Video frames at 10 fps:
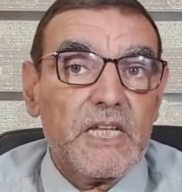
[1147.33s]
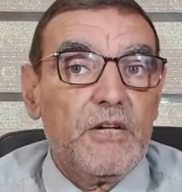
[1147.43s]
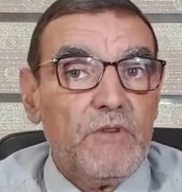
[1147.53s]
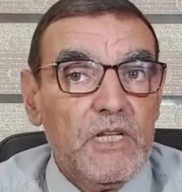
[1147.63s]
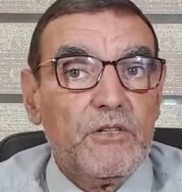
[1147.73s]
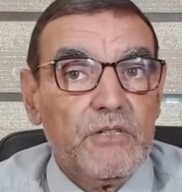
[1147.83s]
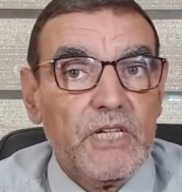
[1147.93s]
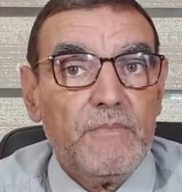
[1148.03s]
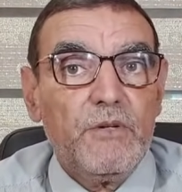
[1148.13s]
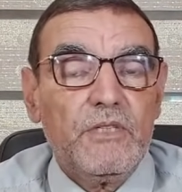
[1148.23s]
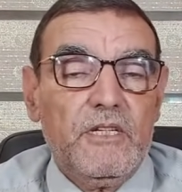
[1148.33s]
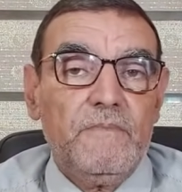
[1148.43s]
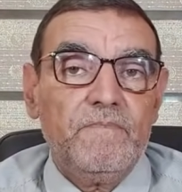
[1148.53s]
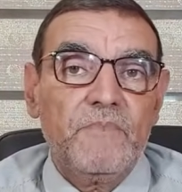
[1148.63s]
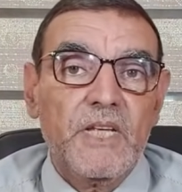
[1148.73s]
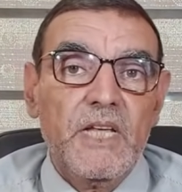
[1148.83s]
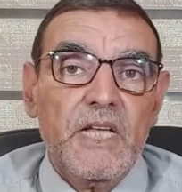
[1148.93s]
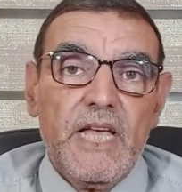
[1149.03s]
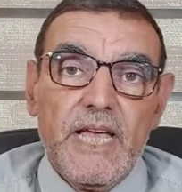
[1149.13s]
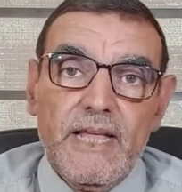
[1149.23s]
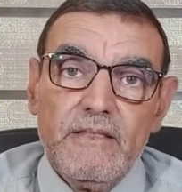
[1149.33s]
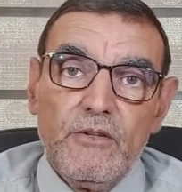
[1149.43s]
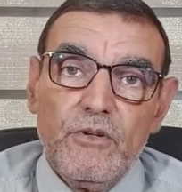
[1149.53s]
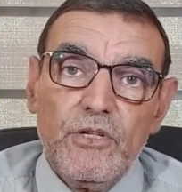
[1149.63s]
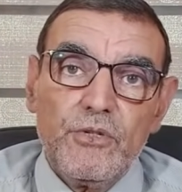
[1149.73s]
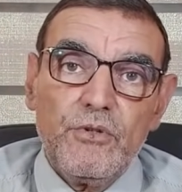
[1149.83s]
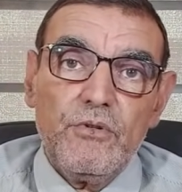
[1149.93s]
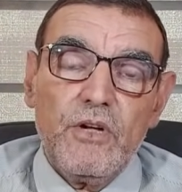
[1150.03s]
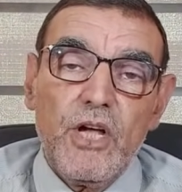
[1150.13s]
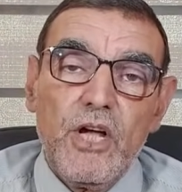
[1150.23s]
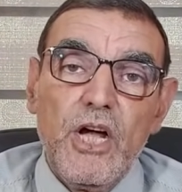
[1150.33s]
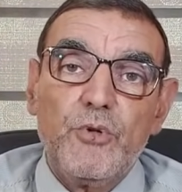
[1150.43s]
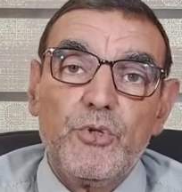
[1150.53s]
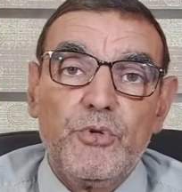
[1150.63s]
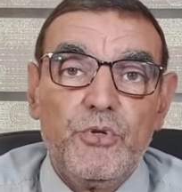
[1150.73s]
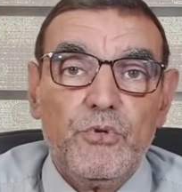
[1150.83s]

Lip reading: I will talk about them, and also how to